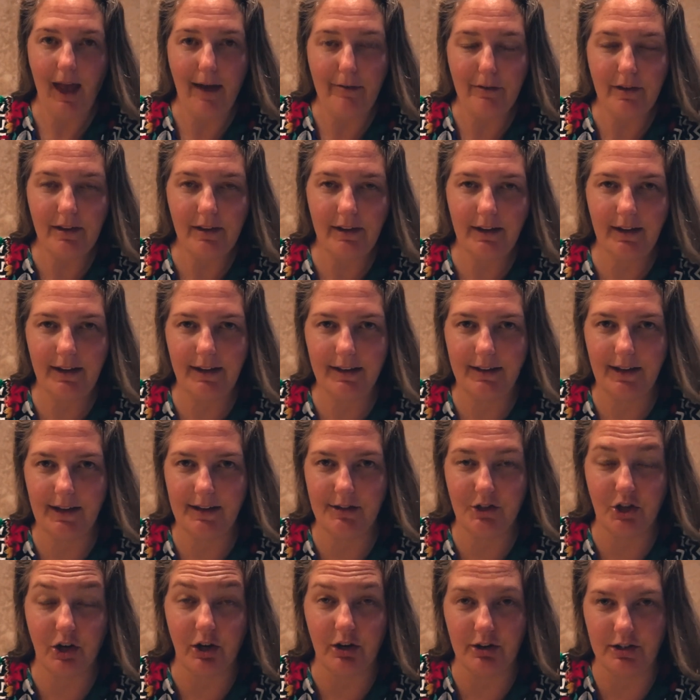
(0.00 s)
Everything in that
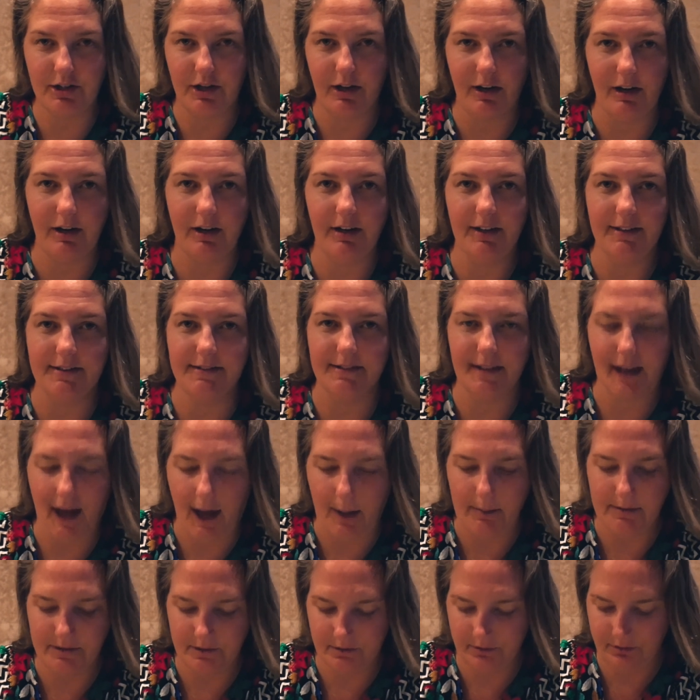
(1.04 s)
tartare is
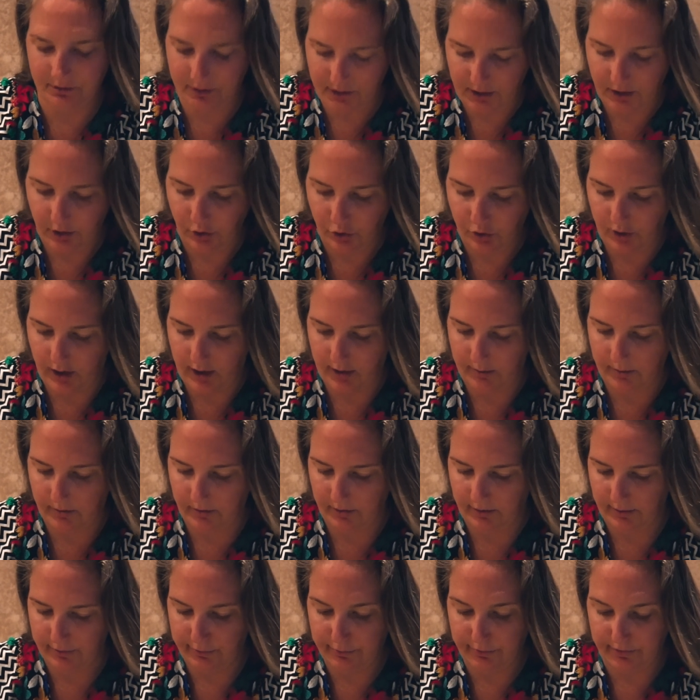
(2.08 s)
absolutely incredible.
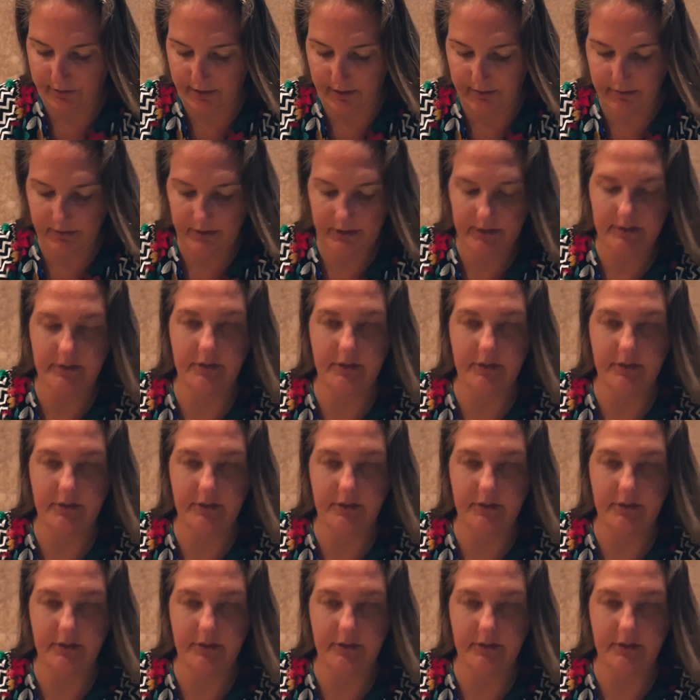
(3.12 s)
The flavors